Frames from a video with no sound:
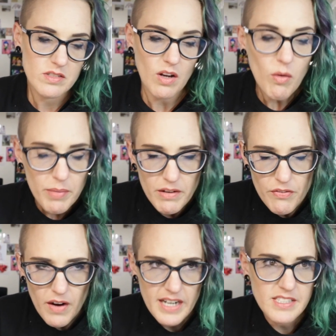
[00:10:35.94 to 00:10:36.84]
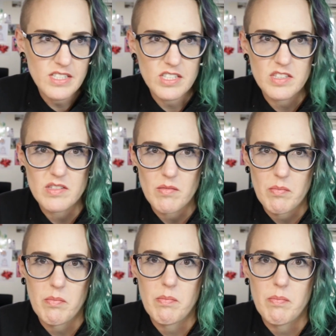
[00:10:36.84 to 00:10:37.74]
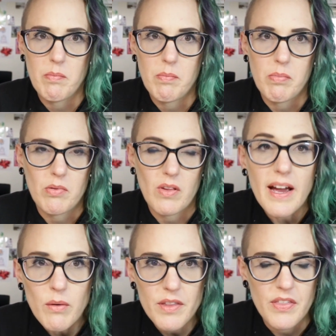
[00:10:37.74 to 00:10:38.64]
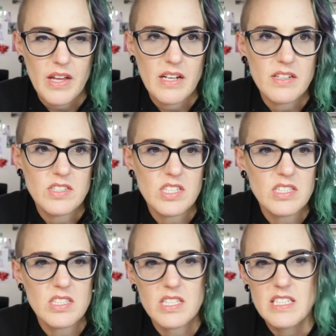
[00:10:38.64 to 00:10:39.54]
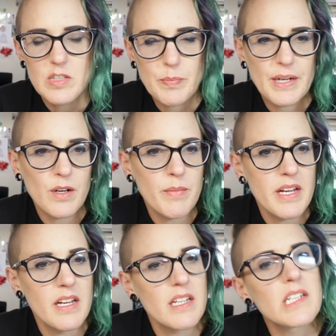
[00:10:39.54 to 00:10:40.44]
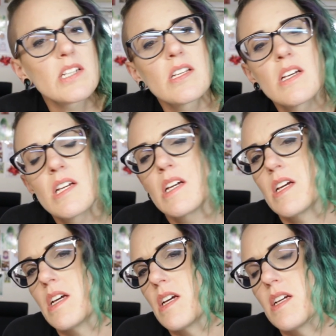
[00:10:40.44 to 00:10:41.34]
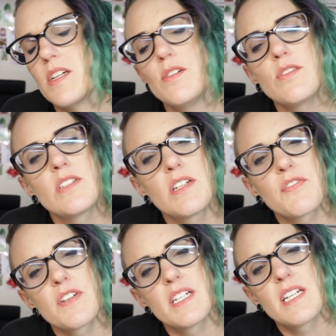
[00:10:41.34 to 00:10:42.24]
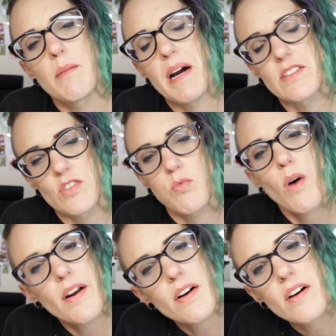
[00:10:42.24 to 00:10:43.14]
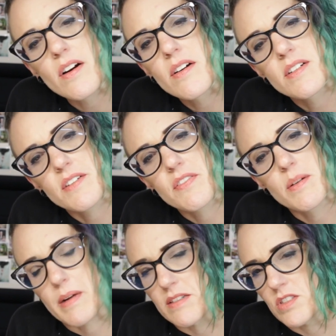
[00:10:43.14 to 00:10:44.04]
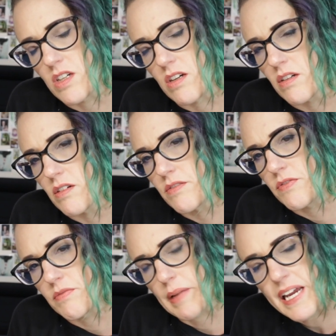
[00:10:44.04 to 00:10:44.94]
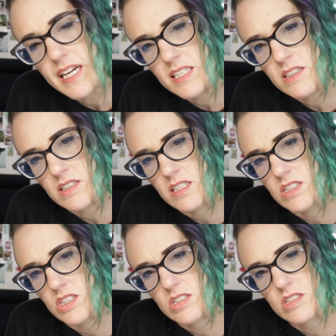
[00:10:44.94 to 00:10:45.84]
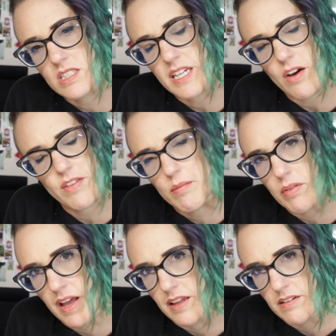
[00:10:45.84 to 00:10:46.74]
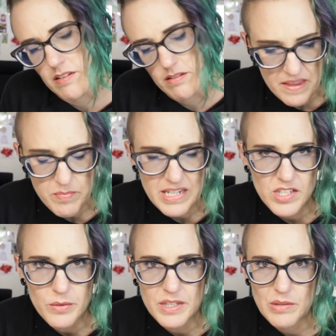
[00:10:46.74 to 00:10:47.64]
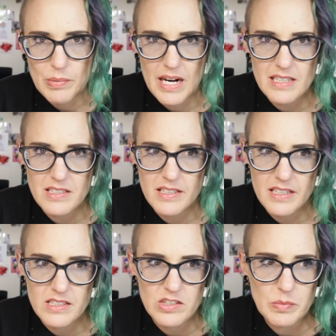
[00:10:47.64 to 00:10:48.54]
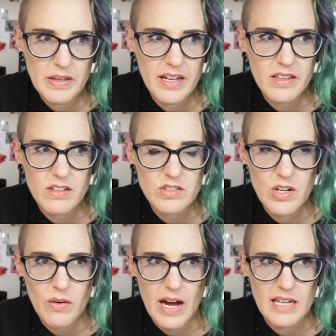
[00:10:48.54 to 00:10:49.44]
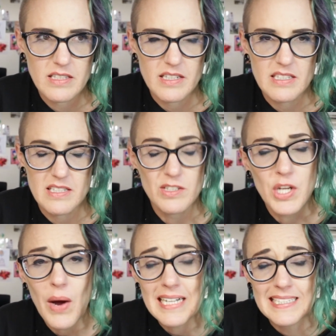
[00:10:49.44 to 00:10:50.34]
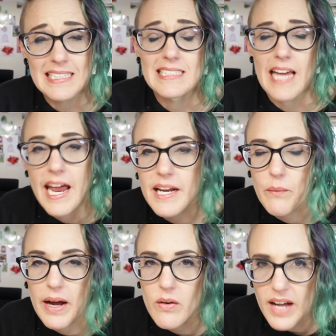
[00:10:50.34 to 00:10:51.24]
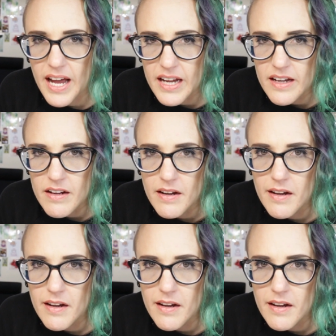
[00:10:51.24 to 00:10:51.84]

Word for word: don't be afraid to just play with it. Just experiment, use different amounts of water, different amounts of paint, and just see how they blend. Especially when you're practicing and just playing, there's no accidents. There's no accidents anyway, okay?